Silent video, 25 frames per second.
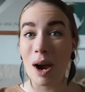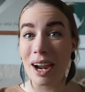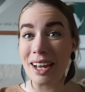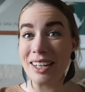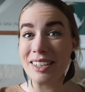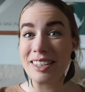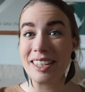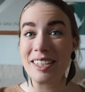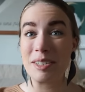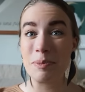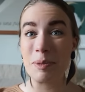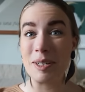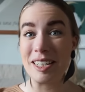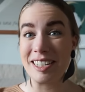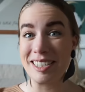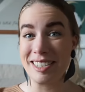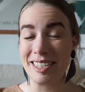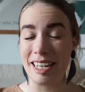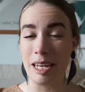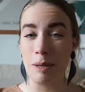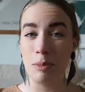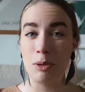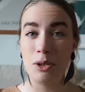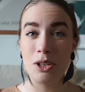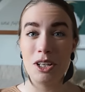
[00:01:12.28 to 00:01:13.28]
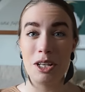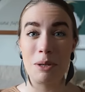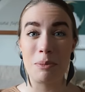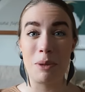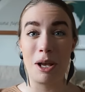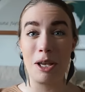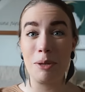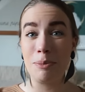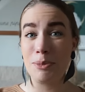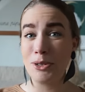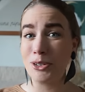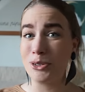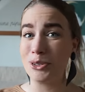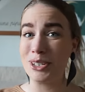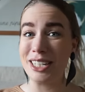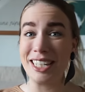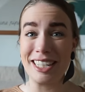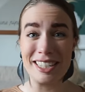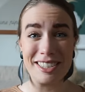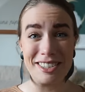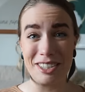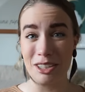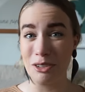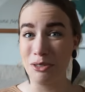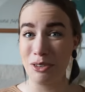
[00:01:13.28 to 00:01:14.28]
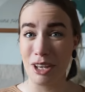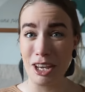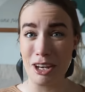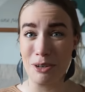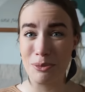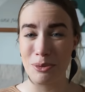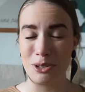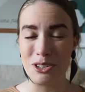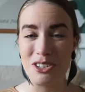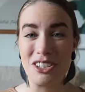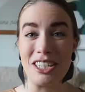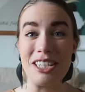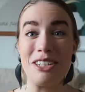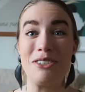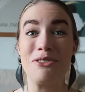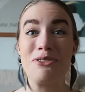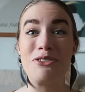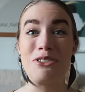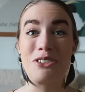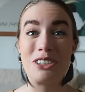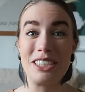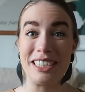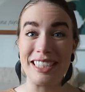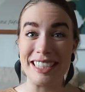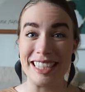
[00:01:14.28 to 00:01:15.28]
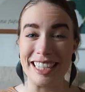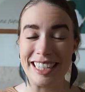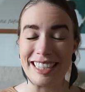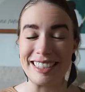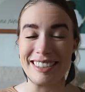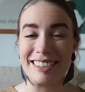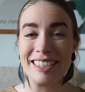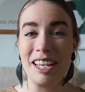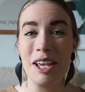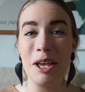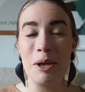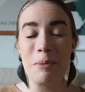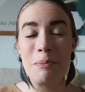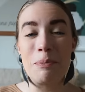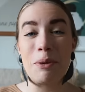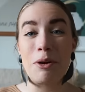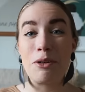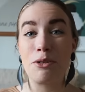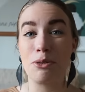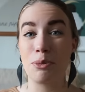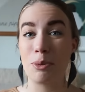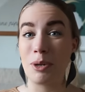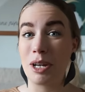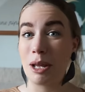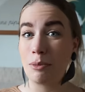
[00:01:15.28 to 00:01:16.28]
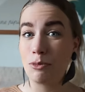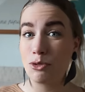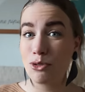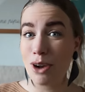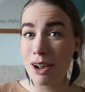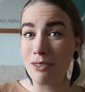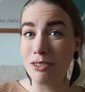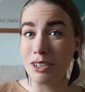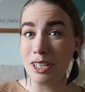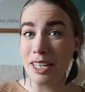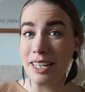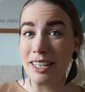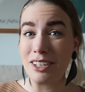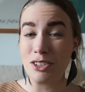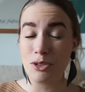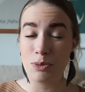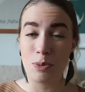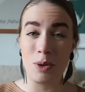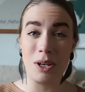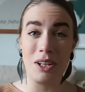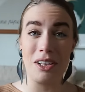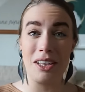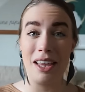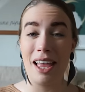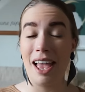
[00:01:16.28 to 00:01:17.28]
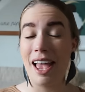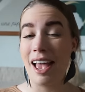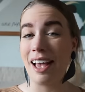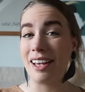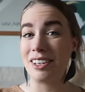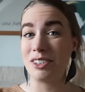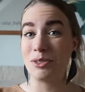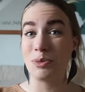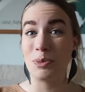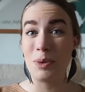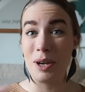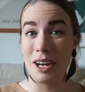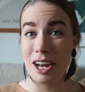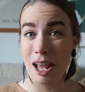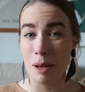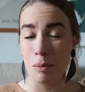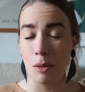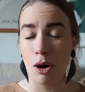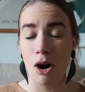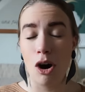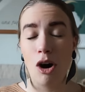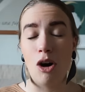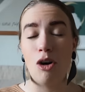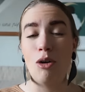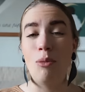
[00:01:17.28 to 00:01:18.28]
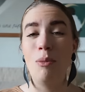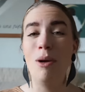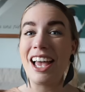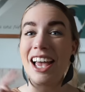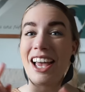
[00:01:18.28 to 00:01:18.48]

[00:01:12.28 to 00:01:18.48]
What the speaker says: Wild has been a staple in my beauty and self-care routine for years, both when I'm traveling as well as when I'm home.